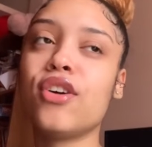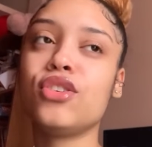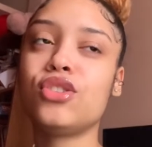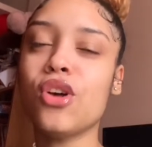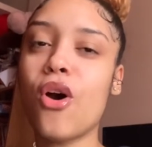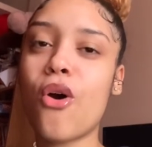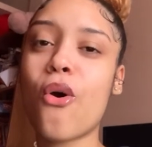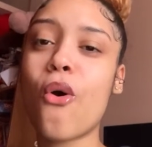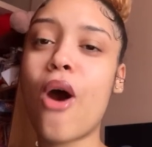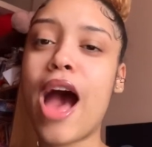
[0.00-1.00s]

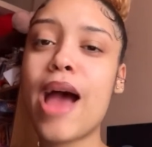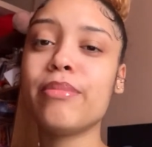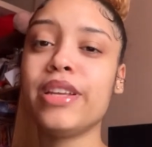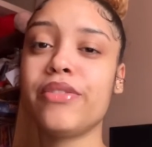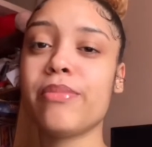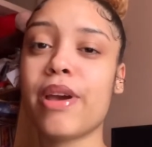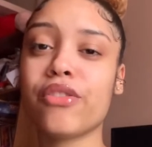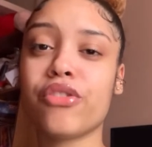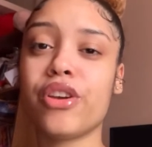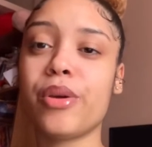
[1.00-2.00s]
So I'm leaving my
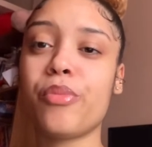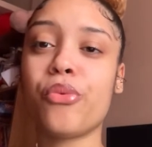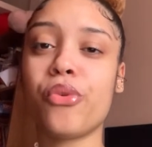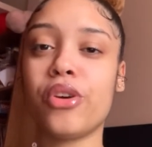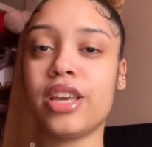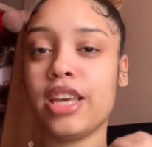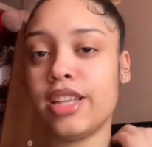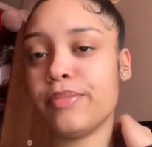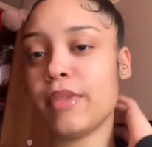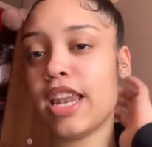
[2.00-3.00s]
crib,
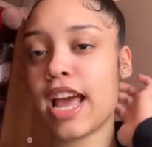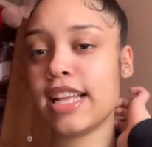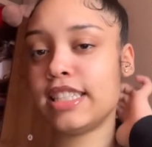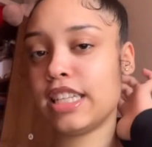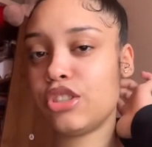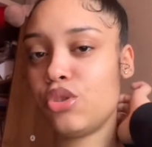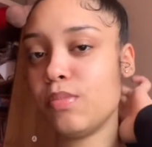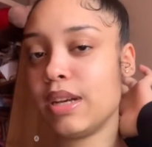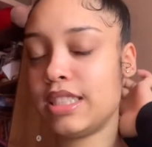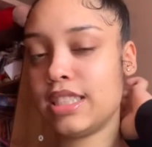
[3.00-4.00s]
walking, and I had to take 2
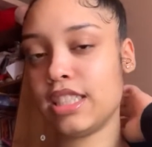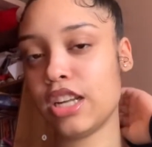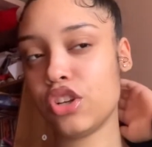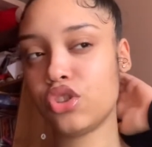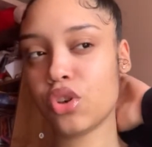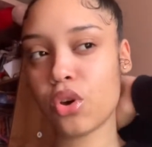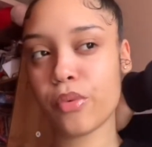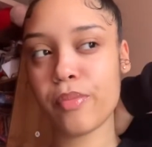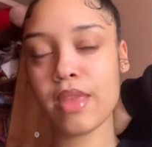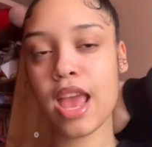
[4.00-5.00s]
buses there.
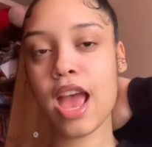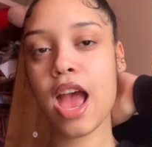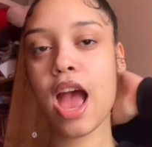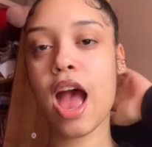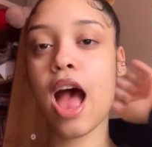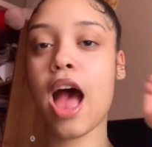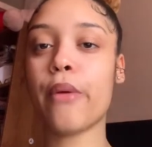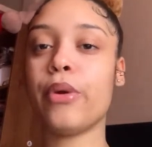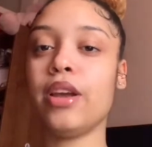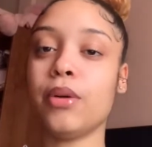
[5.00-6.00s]
So I
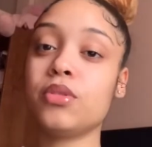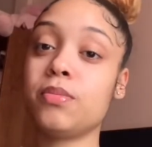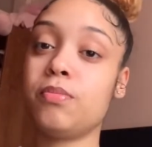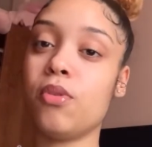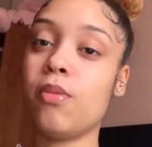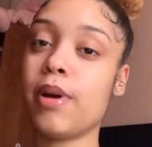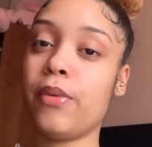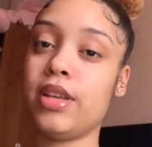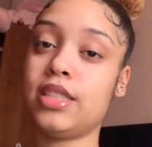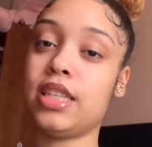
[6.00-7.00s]
was on my
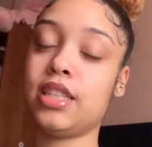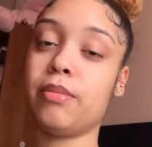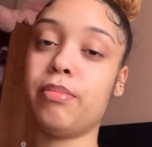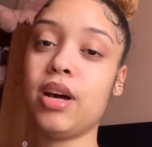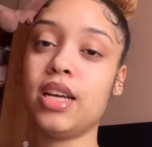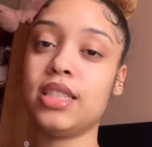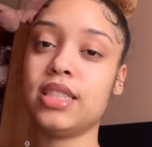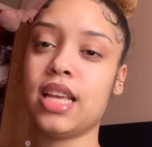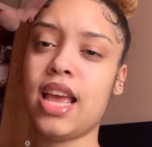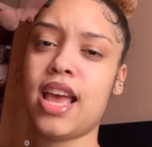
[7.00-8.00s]
way to take the bus,
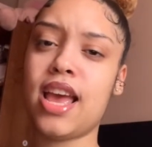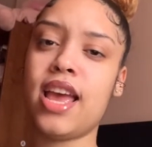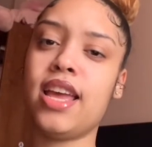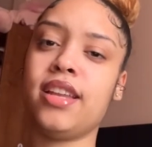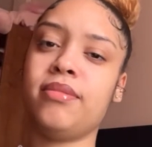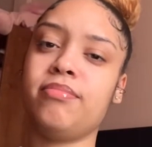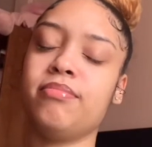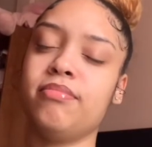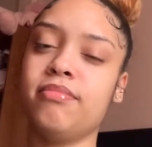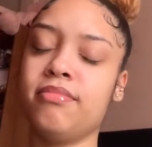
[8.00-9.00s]
and
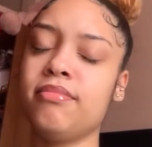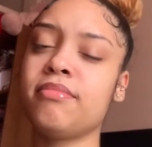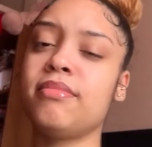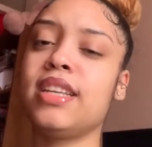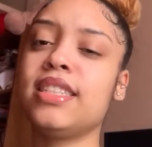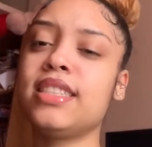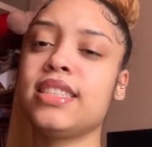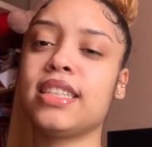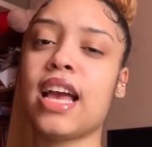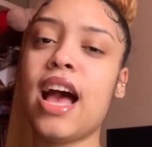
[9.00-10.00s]
there's
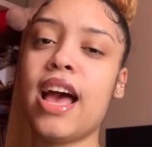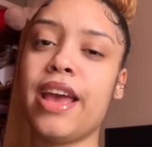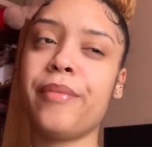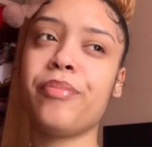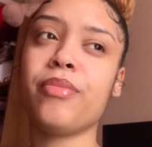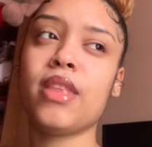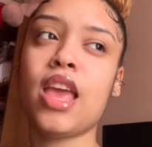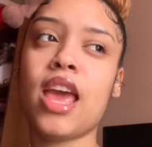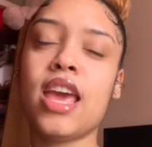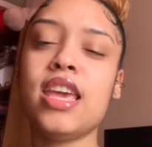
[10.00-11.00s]
this guy.
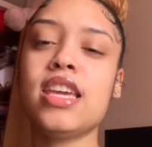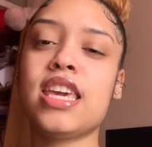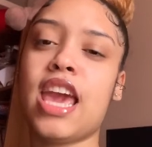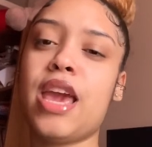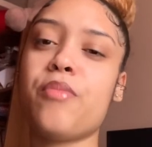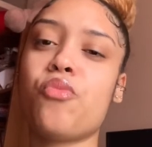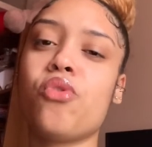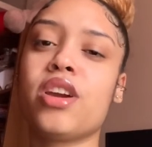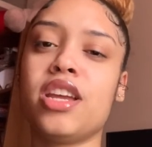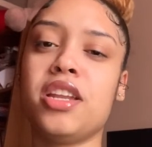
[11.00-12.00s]
He came
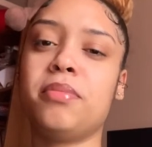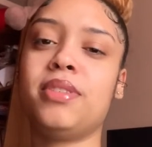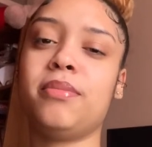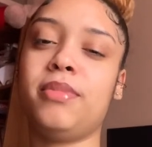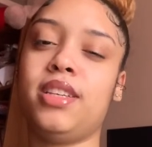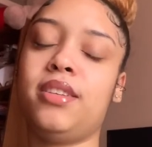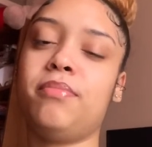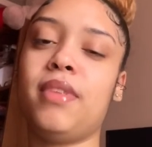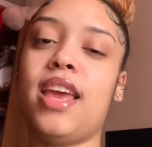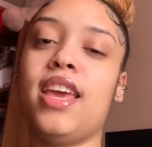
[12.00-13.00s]
walking up to me,
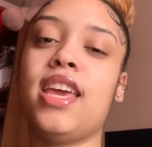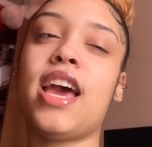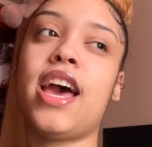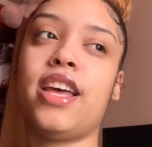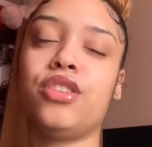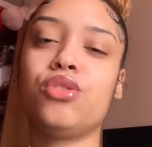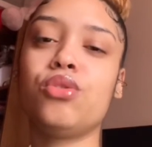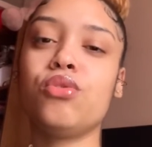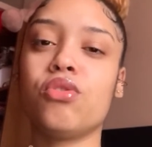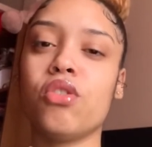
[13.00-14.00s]
and he had
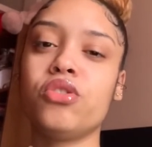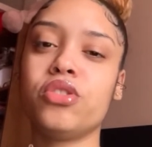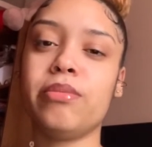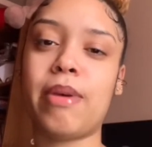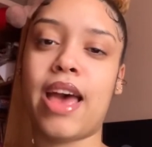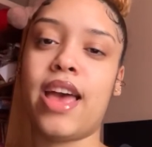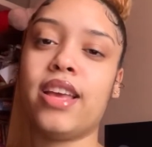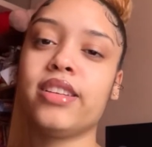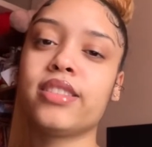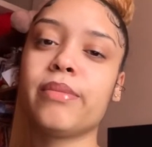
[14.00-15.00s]
2 grocery bags.